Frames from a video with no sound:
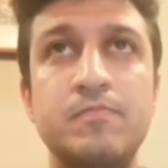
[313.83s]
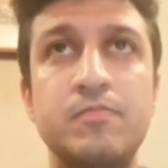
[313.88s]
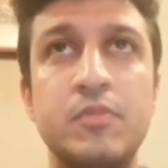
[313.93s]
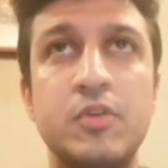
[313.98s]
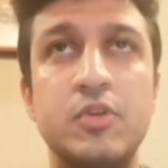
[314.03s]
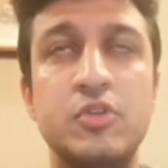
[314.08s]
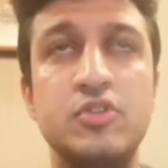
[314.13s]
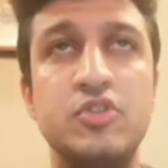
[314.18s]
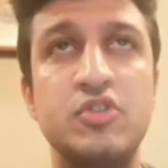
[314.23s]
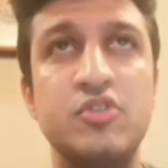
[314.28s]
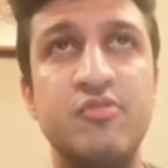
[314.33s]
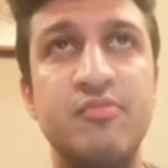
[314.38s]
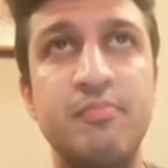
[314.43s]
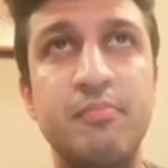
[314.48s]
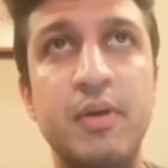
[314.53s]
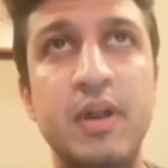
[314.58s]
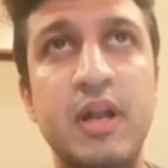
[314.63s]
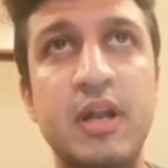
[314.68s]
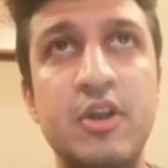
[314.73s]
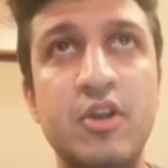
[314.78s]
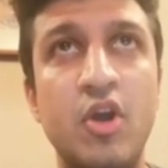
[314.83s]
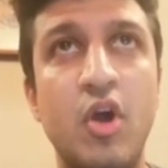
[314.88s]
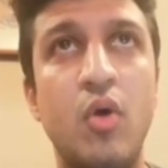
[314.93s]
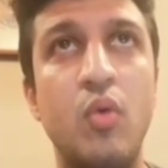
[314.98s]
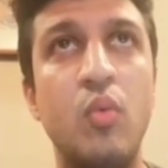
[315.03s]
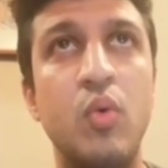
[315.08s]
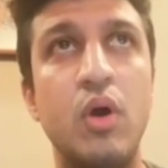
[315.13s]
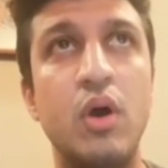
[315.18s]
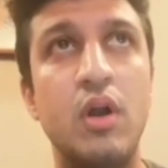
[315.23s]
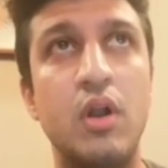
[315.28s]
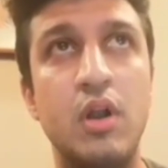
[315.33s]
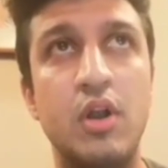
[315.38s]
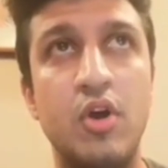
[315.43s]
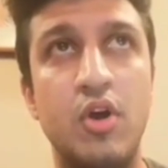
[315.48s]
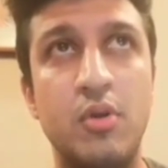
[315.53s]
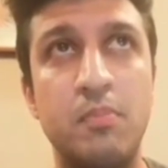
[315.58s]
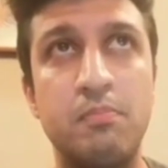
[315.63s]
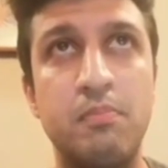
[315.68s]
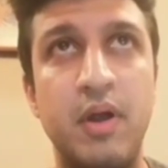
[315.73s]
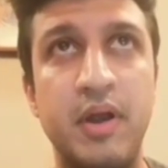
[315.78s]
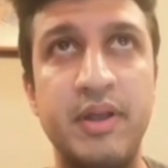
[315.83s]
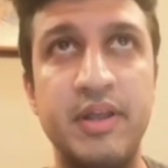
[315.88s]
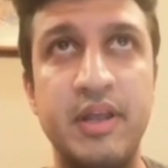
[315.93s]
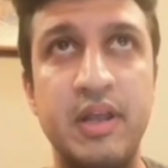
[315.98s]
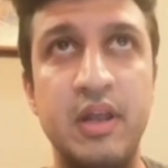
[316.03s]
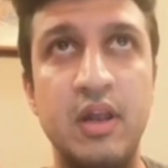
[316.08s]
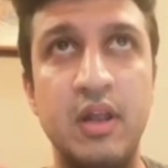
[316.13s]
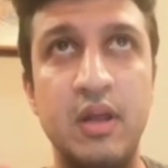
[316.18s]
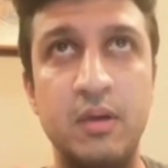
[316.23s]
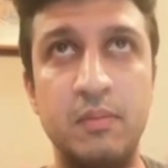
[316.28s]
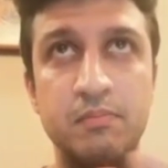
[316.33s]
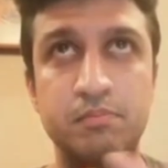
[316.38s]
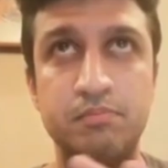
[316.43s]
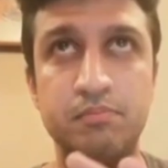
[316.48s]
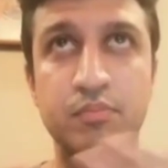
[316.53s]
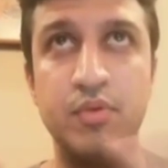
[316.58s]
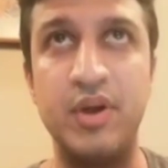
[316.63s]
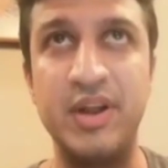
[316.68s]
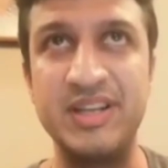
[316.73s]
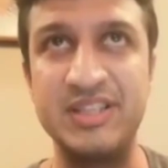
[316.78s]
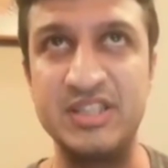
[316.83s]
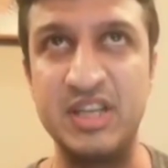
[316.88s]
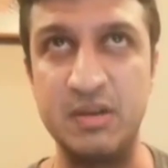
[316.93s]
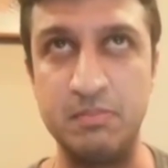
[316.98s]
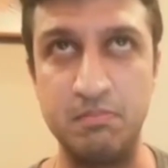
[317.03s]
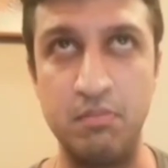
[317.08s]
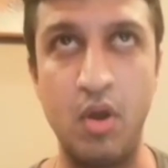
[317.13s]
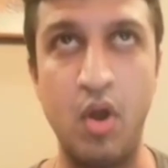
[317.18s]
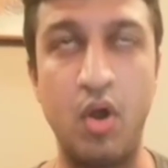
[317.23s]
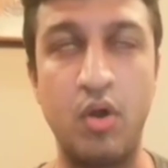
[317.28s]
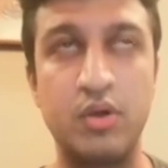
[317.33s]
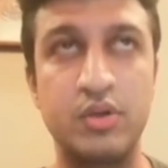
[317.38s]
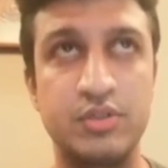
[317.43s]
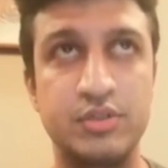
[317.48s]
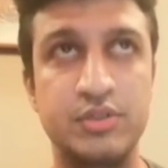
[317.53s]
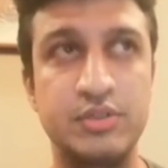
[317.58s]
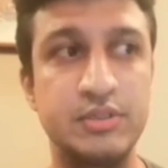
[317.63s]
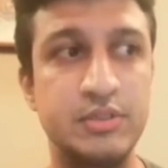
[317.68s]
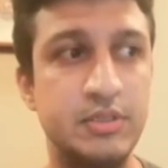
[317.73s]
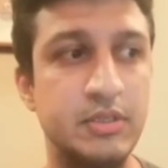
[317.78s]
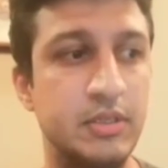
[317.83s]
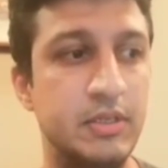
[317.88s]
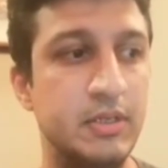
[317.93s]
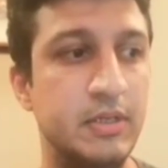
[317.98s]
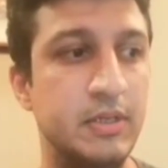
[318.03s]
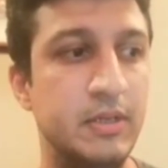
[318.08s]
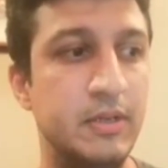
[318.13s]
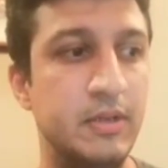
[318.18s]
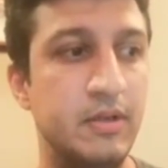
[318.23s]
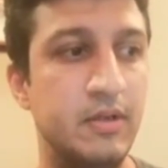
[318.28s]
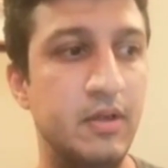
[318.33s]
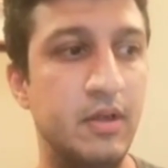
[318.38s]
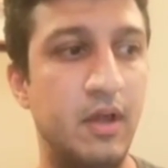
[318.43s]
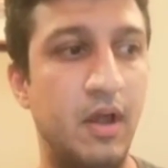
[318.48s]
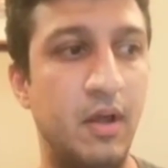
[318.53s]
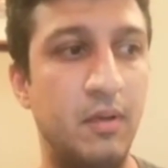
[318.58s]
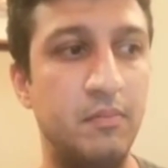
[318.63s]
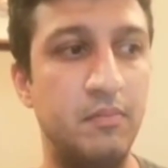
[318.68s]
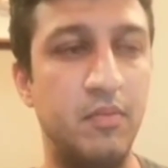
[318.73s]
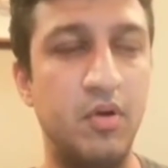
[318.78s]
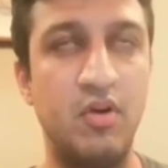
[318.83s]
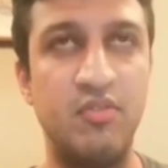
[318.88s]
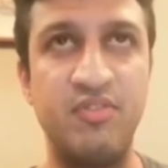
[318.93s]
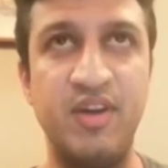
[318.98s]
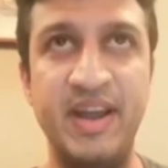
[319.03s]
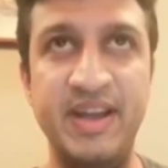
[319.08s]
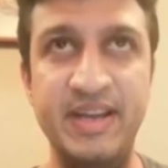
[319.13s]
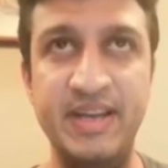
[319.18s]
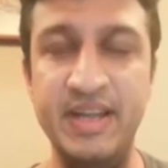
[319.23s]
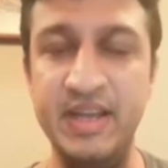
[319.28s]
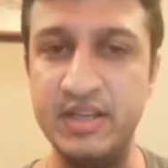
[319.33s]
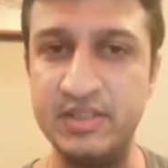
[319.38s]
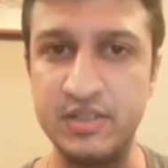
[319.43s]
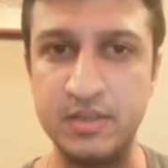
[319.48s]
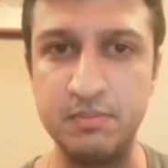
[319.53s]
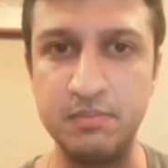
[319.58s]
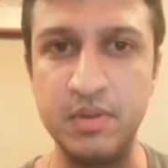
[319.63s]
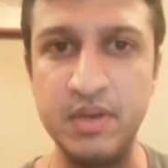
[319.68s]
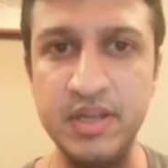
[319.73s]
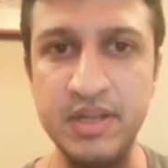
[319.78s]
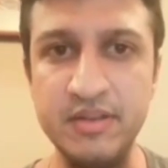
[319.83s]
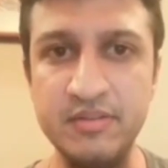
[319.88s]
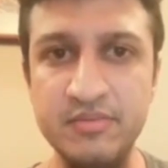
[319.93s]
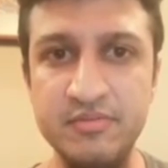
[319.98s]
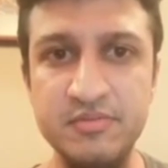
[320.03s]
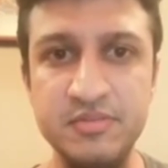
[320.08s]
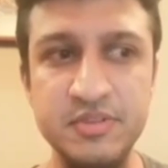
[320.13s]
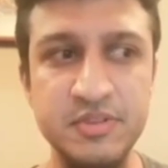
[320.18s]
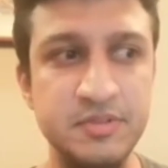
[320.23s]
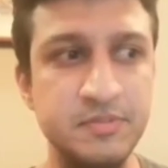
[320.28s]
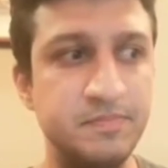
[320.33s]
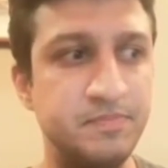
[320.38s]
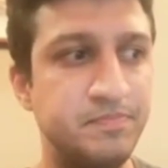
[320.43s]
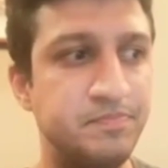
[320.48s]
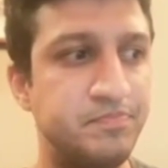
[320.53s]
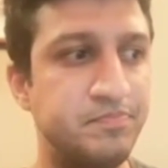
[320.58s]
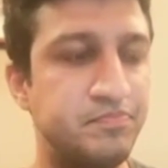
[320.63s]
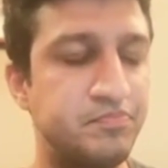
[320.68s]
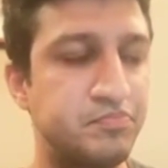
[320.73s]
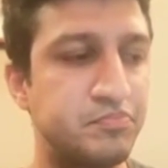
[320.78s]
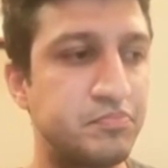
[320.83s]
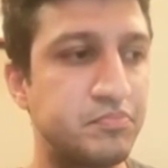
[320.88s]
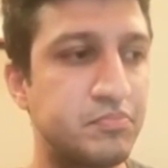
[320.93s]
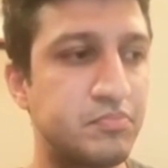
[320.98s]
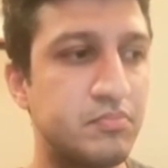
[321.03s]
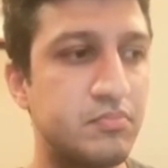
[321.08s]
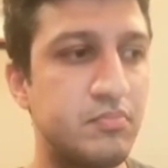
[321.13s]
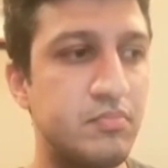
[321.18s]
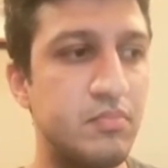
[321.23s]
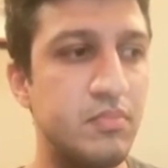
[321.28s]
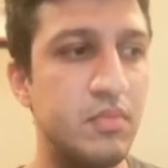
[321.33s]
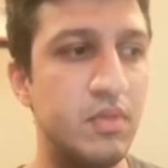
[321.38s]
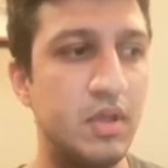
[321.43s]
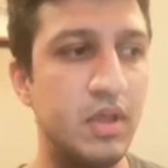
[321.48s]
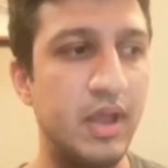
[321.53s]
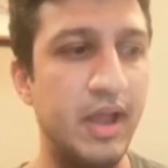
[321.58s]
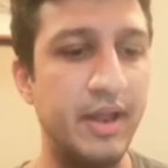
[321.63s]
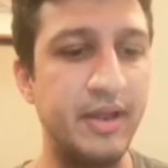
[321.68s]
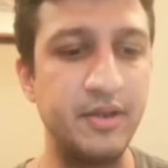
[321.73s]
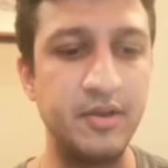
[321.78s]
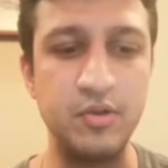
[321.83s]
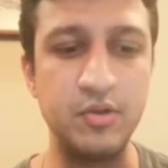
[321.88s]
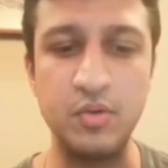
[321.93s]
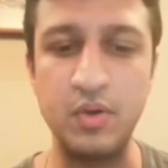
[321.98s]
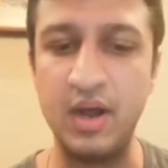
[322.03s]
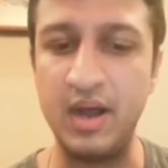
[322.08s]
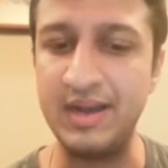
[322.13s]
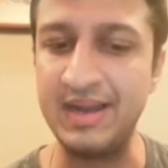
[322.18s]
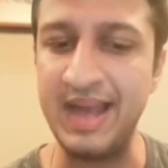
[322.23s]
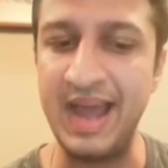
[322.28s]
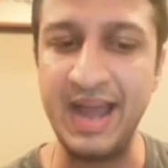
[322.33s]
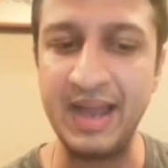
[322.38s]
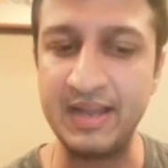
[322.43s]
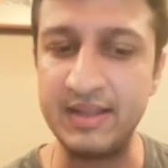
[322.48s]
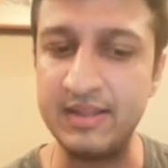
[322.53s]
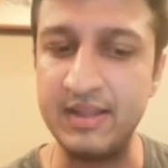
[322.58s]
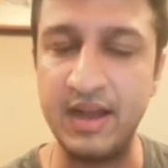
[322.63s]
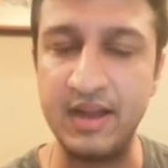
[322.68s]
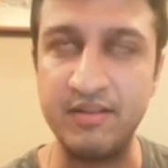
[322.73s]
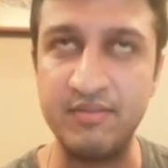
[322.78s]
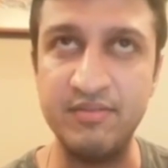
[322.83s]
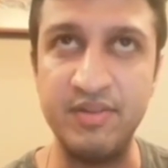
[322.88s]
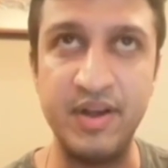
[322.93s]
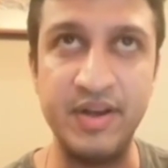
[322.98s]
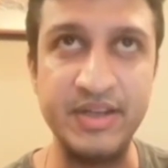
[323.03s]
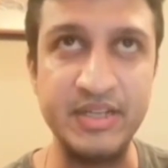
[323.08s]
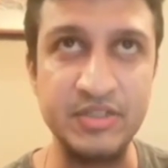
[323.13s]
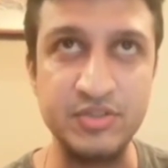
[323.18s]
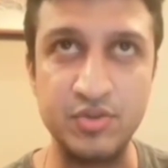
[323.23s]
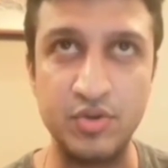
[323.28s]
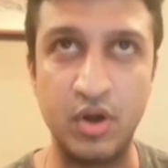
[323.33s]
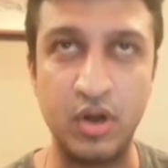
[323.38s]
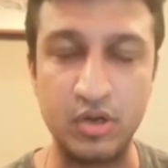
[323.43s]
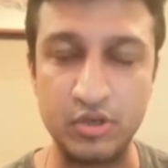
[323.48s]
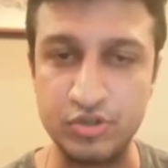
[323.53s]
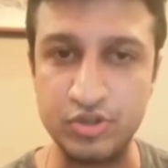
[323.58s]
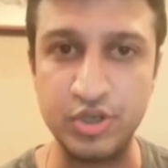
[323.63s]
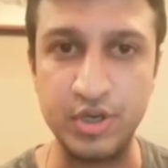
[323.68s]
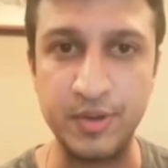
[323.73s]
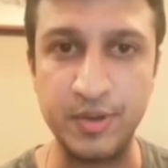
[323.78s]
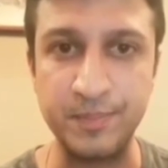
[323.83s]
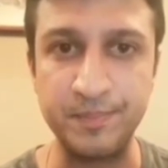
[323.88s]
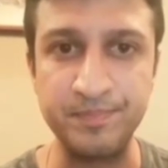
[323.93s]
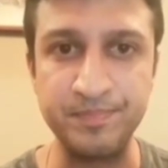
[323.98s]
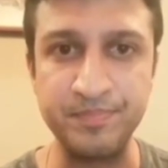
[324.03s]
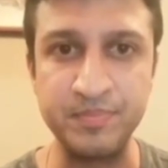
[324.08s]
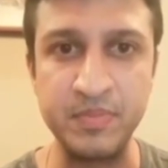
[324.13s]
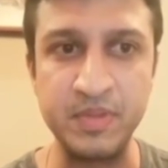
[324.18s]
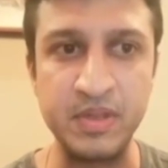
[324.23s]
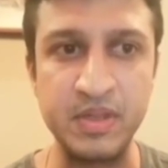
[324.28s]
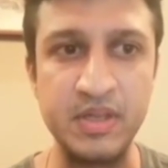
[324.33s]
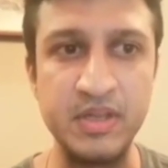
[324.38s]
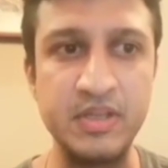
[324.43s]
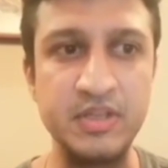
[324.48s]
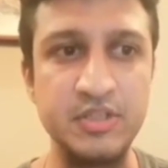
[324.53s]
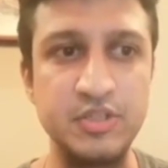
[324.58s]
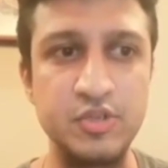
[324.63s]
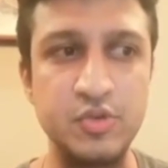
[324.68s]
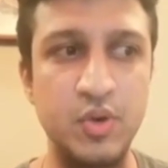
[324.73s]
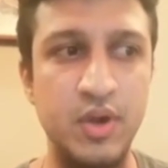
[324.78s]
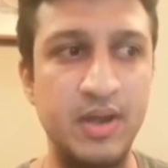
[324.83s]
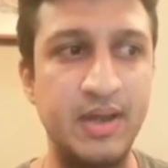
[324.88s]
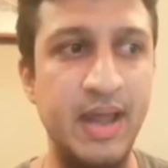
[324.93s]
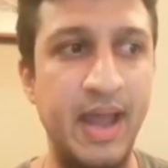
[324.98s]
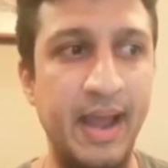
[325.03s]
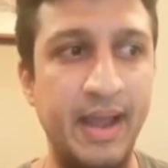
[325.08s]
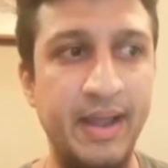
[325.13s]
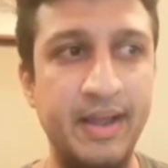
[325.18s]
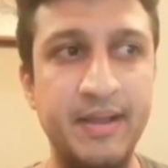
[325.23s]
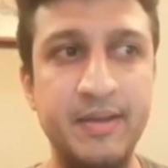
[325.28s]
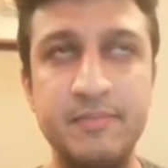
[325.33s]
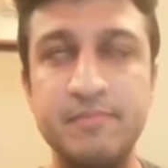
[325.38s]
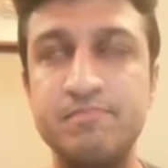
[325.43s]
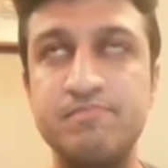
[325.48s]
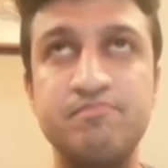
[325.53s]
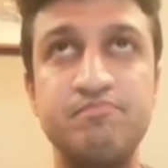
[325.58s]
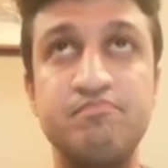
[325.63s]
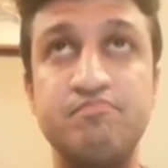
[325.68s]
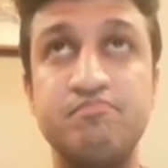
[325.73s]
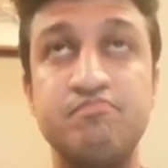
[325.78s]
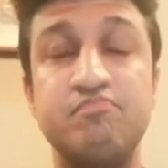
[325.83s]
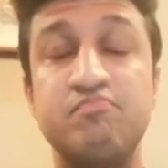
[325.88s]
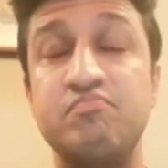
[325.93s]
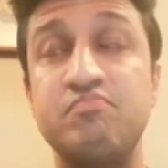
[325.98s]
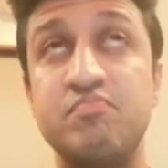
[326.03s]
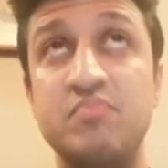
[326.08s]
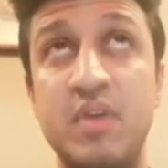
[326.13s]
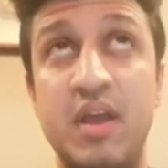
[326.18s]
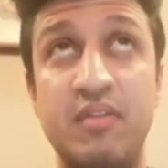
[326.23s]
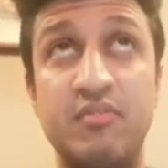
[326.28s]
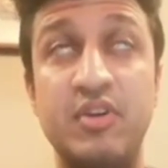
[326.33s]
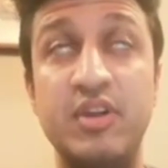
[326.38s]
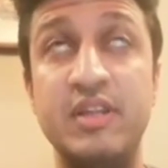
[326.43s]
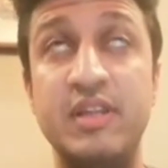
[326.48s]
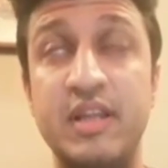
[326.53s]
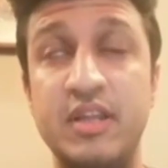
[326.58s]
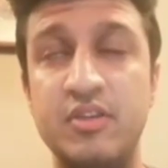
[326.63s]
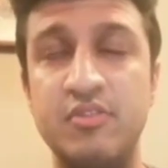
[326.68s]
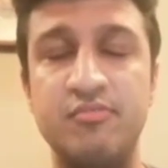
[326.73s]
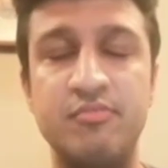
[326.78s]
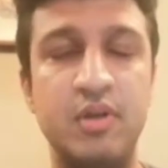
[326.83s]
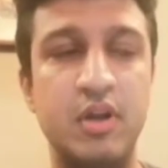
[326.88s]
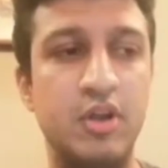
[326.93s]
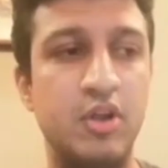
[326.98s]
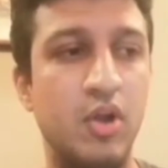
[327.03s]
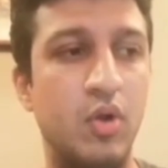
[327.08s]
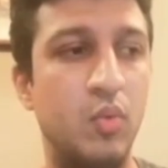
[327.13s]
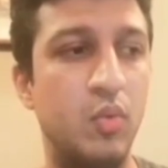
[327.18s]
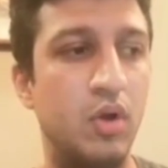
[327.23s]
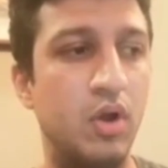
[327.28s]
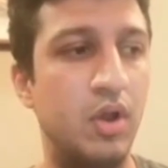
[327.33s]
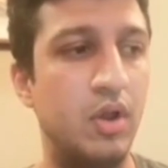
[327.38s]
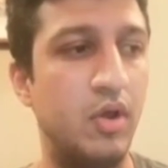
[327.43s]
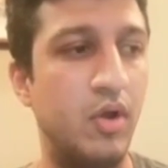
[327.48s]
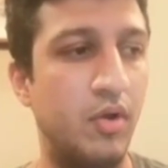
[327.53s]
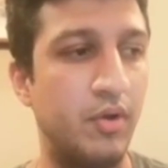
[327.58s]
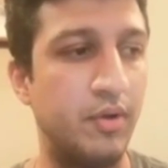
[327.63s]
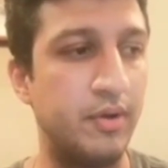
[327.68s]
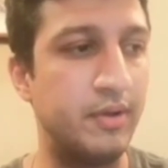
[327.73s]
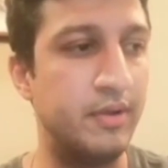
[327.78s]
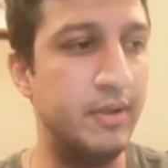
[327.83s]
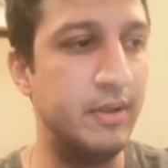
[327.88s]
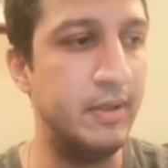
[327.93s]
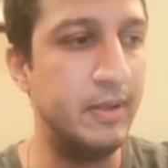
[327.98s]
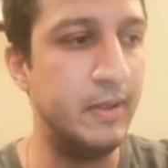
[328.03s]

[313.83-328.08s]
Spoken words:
because you've built your world on particular bricks and blocks of ideas and beliefs. And to attack that very structure is to attack everything you've built your world on.